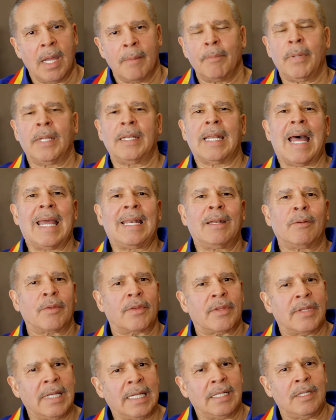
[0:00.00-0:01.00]
But I
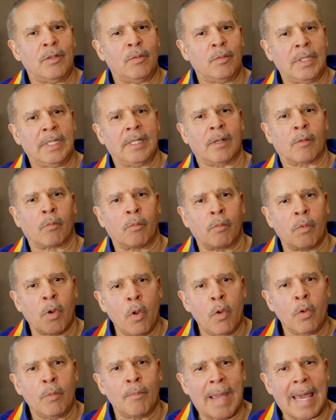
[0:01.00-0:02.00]
don't think you need a
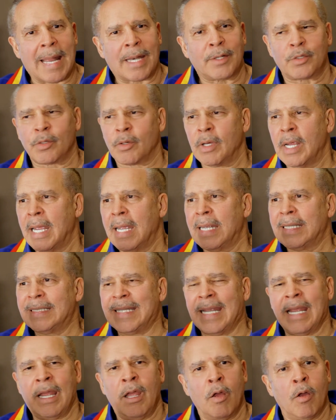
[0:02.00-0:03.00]
road manager
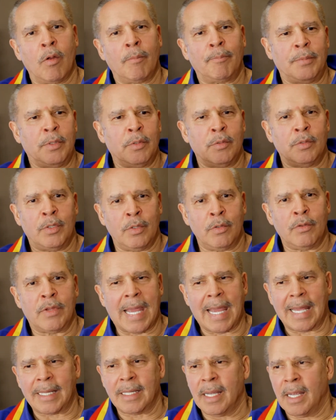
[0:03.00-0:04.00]
to help you do
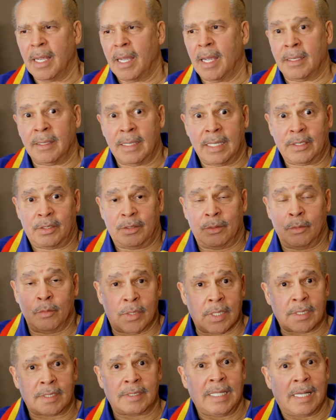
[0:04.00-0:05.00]
that, unless you
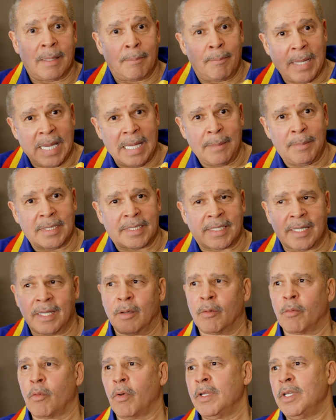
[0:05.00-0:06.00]
just need a
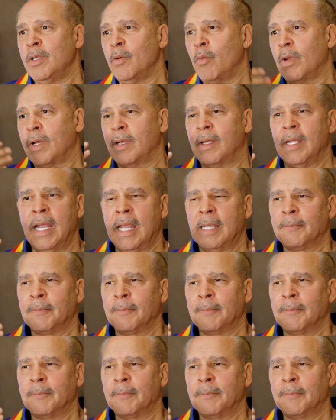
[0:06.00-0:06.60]
babysitter, or you want to